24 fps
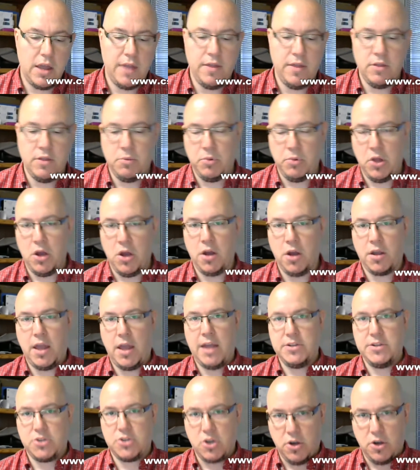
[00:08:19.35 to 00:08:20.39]
And then the blog
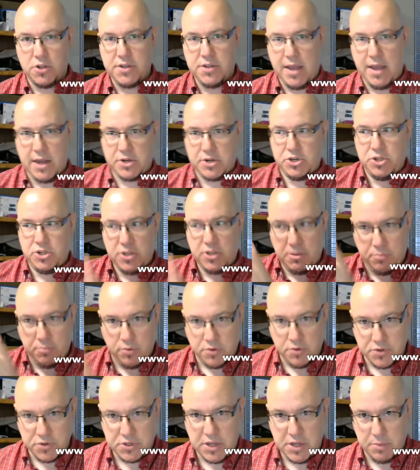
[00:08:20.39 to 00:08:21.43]
has a call to action that
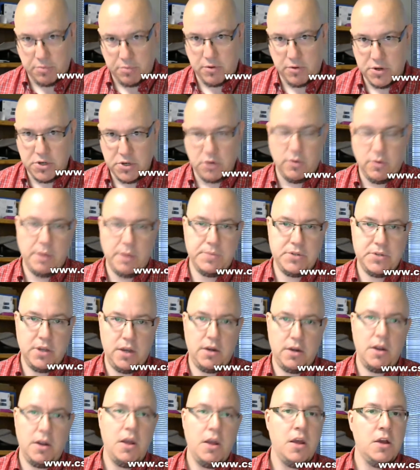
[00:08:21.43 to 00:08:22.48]
pulls deeper into your website